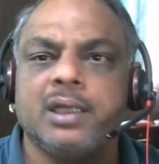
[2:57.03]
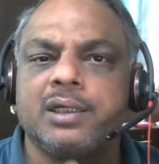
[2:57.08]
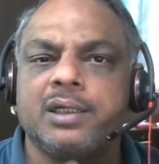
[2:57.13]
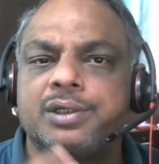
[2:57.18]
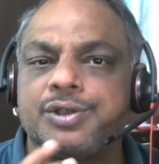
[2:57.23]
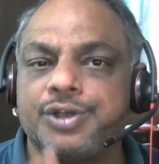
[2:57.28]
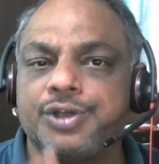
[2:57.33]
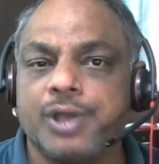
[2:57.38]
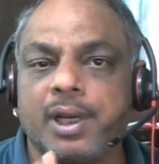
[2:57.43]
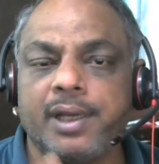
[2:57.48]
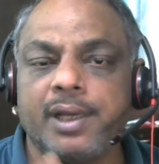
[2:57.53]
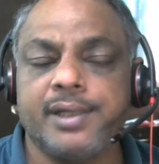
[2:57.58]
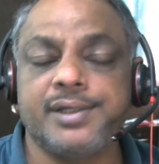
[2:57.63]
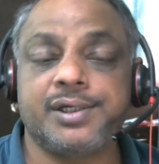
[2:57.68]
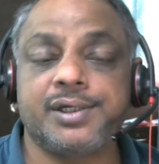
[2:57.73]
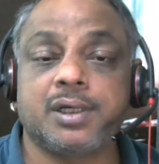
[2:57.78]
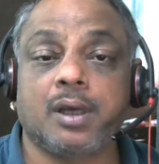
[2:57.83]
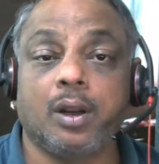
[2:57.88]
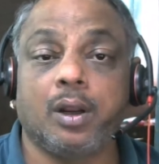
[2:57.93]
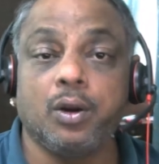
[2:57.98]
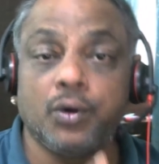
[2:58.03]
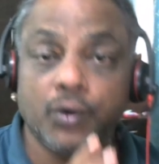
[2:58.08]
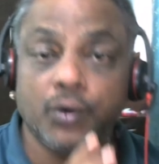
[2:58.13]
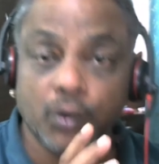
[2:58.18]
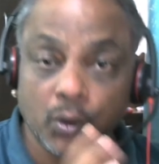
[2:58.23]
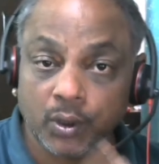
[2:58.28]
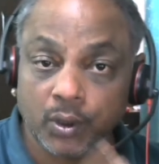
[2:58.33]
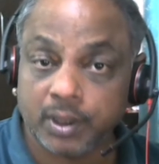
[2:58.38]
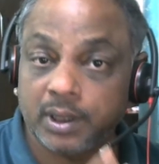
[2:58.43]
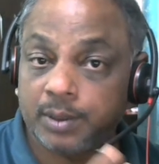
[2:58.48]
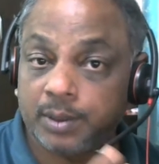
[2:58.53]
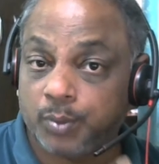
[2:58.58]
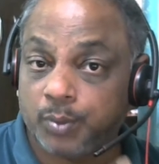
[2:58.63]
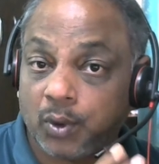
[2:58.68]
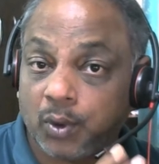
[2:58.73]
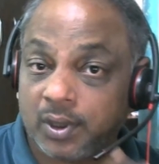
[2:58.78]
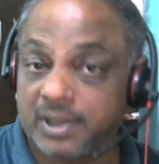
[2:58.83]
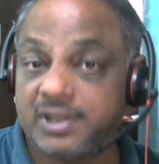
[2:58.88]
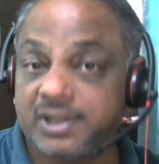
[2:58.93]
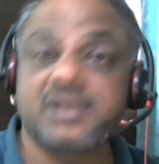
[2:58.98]
change local
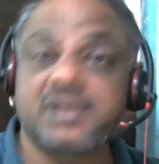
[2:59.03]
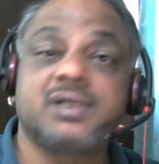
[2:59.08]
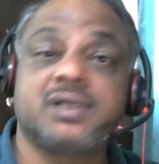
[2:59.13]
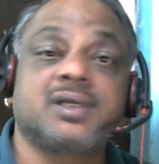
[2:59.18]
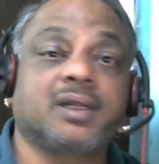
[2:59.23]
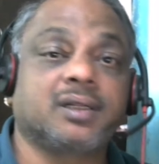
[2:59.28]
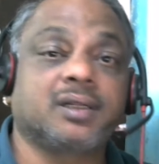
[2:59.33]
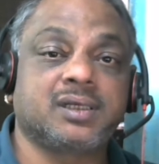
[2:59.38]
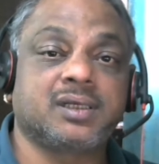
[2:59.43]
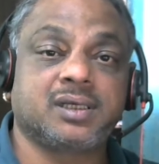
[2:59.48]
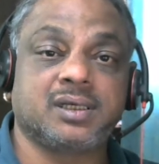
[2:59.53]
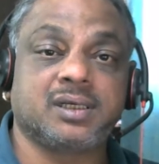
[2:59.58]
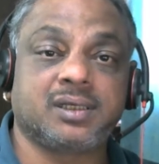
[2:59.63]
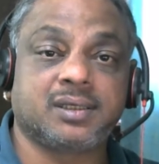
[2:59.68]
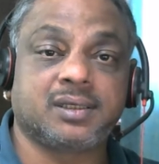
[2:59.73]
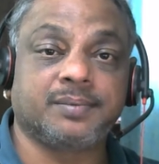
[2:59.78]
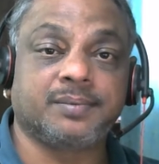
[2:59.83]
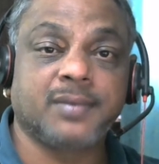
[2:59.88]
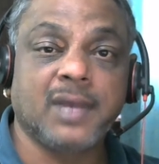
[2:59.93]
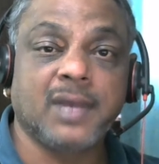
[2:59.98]
policies on the system,